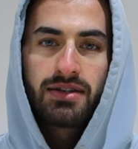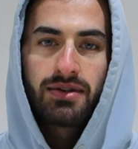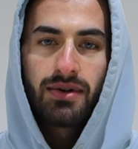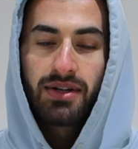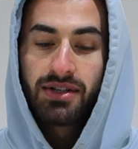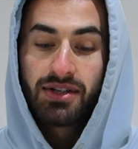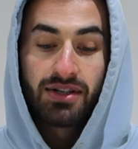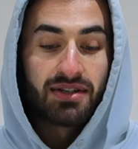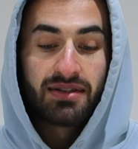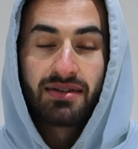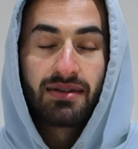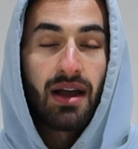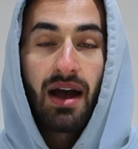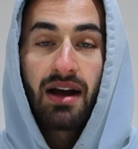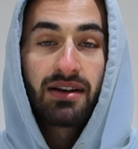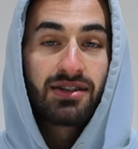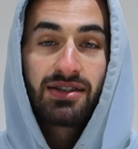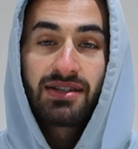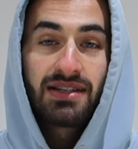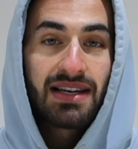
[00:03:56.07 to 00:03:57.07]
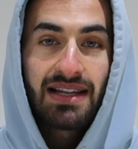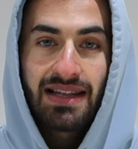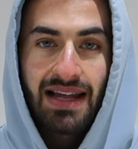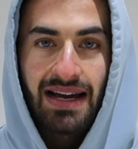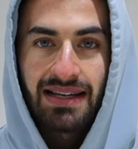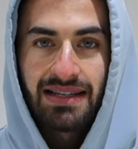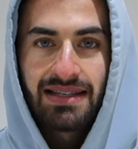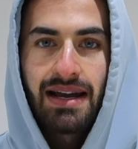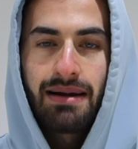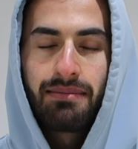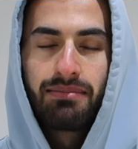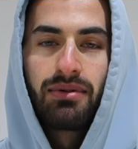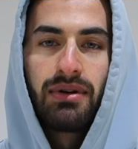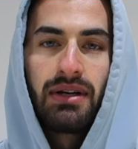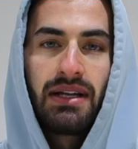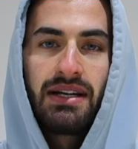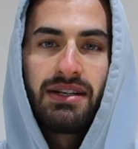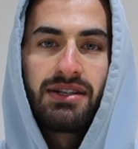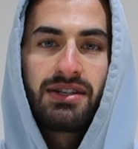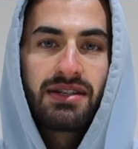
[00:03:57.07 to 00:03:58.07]
So I just I just eat that
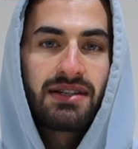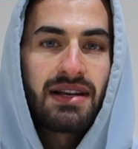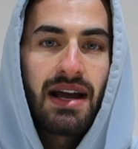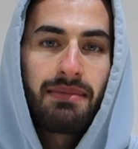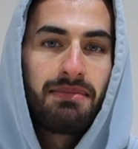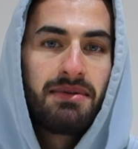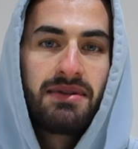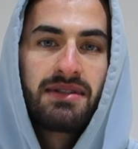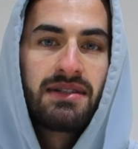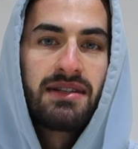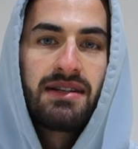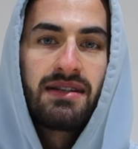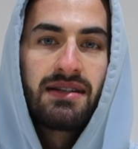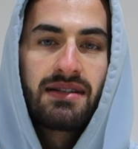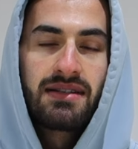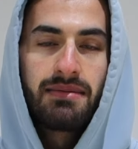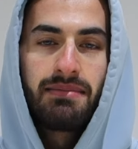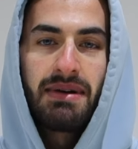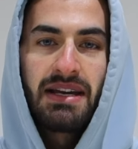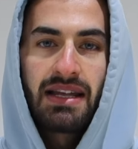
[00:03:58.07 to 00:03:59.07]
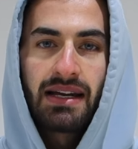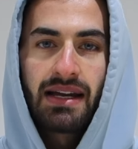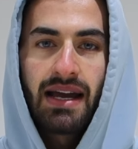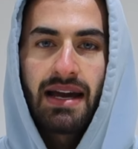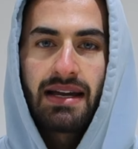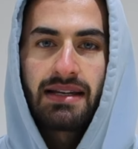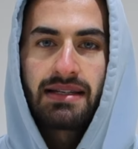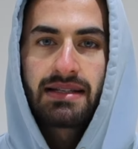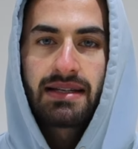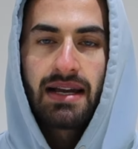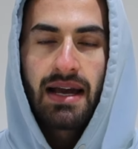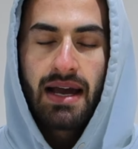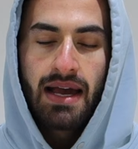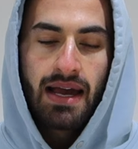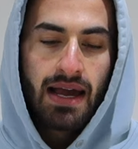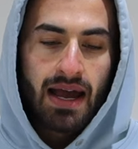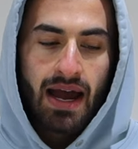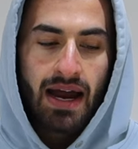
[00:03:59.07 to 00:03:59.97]
separately. It just happens to, to be the case.